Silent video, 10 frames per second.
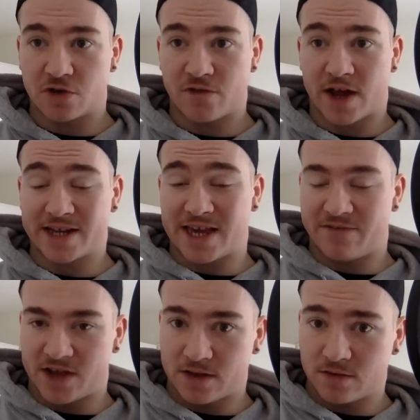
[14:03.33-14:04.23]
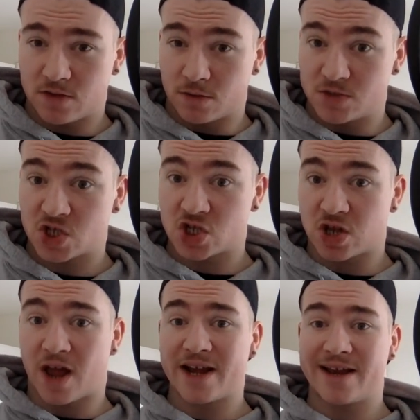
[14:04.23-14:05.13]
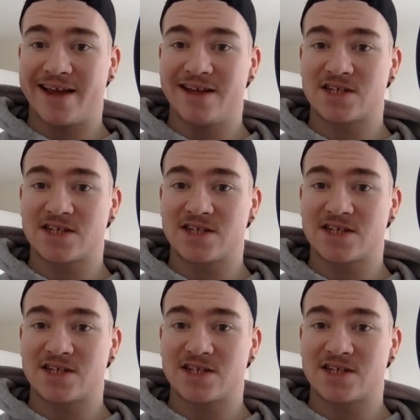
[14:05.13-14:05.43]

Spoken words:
of giving them slightly